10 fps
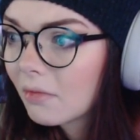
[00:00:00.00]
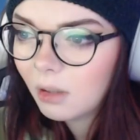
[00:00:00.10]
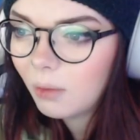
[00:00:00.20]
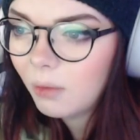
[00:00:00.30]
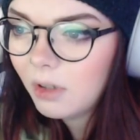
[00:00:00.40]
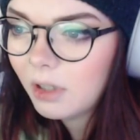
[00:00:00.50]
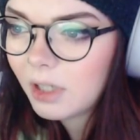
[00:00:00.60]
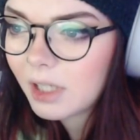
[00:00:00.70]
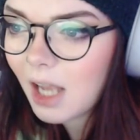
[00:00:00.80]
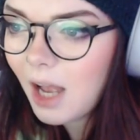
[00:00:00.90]
What
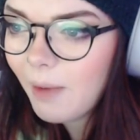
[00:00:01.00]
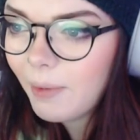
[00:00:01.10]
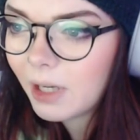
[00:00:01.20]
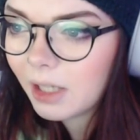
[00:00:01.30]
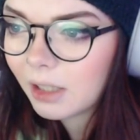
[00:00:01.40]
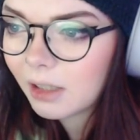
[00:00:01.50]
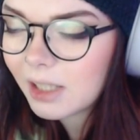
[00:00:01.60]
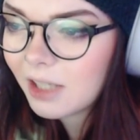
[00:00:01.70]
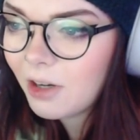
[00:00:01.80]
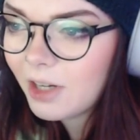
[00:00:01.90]
is happening? Is
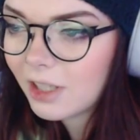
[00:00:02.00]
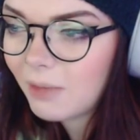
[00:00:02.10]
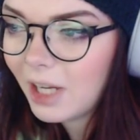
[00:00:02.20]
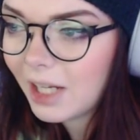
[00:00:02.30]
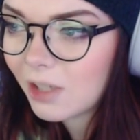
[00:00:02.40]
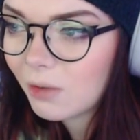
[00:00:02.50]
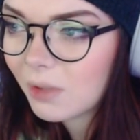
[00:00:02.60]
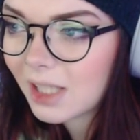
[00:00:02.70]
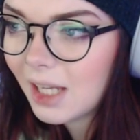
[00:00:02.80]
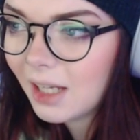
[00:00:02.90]
this how he's gonna make his own
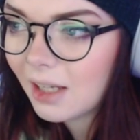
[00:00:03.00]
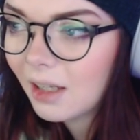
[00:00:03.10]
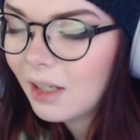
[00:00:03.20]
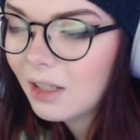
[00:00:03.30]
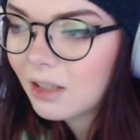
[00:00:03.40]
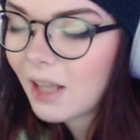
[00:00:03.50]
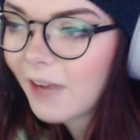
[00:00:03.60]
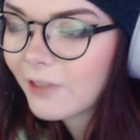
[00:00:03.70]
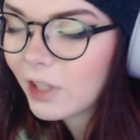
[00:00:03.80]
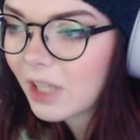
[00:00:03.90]
stick? They
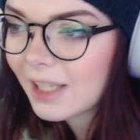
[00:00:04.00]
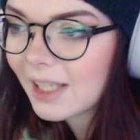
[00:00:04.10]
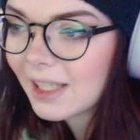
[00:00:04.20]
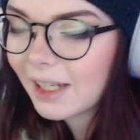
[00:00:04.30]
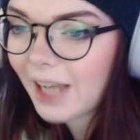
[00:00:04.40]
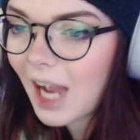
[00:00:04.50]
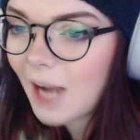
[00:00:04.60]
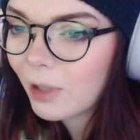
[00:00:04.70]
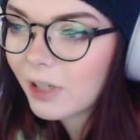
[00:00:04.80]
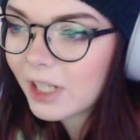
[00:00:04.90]
have to. Is this like a
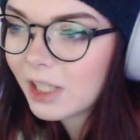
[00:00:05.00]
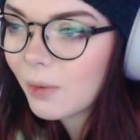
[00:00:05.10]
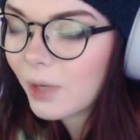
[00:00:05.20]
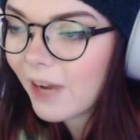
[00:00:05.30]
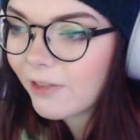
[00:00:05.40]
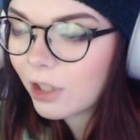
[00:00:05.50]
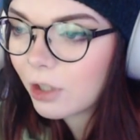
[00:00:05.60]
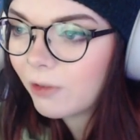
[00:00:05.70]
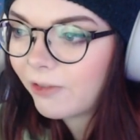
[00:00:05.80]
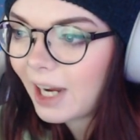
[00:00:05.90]
kyber crystal where you have to
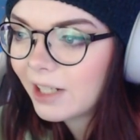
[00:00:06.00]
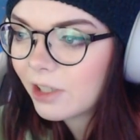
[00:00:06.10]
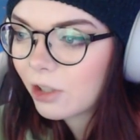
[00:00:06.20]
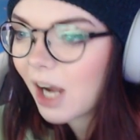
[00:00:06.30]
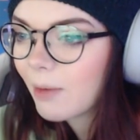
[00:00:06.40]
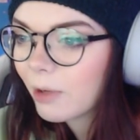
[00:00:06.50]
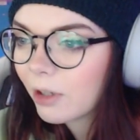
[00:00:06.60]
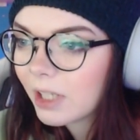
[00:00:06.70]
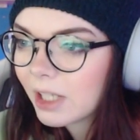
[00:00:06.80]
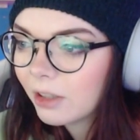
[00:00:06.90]
go find your kyber
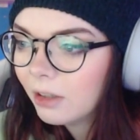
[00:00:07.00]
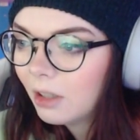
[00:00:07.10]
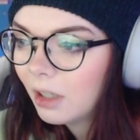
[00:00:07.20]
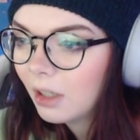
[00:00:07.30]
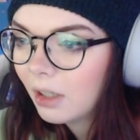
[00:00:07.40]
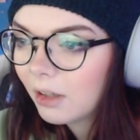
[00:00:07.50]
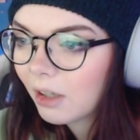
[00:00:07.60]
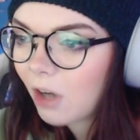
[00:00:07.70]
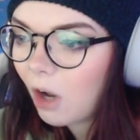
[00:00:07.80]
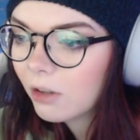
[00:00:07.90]
crystal that
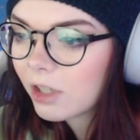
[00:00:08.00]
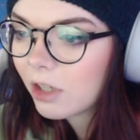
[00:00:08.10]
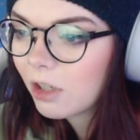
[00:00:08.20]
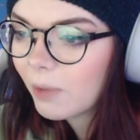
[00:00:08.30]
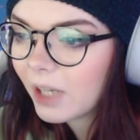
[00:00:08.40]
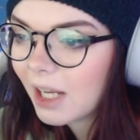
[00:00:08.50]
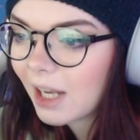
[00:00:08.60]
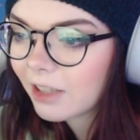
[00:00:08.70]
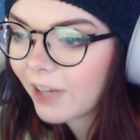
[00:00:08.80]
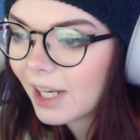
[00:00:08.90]
calls you, but he had
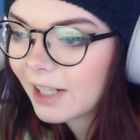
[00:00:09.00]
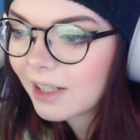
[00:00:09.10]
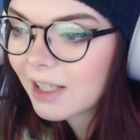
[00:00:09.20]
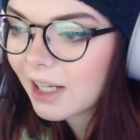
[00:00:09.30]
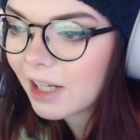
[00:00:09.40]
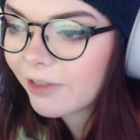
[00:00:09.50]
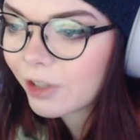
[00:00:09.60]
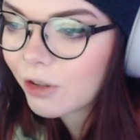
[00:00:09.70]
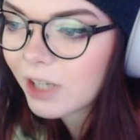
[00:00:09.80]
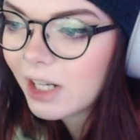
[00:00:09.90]
to find a stick of a
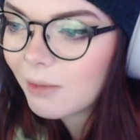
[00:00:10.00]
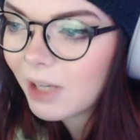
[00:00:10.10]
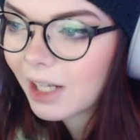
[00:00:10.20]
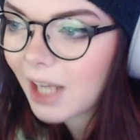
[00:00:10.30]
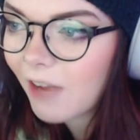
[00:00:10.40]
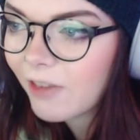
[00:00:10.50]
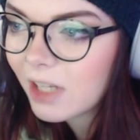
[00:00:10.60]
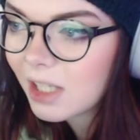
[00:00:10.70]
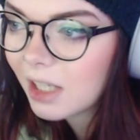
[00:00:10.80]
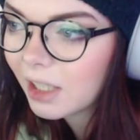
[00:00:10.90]
tree to make a gaffy
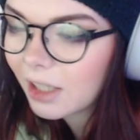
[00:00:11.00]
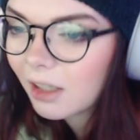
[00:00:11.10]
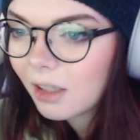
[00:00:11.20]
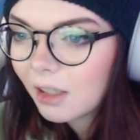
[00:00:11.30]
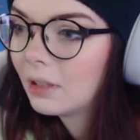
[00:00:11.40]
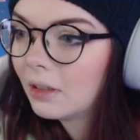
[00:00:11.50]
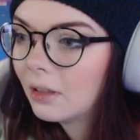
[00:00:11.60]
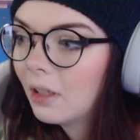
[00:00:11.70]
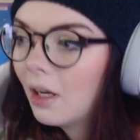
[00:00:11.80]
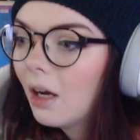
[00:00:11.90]
stick?
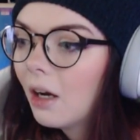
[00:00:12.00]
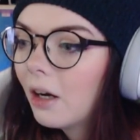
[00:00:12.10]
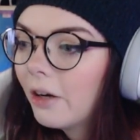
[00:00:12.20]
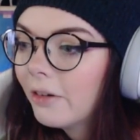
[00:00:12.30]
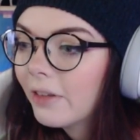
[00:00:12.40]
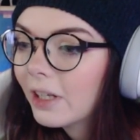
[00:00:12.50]
Oh, they're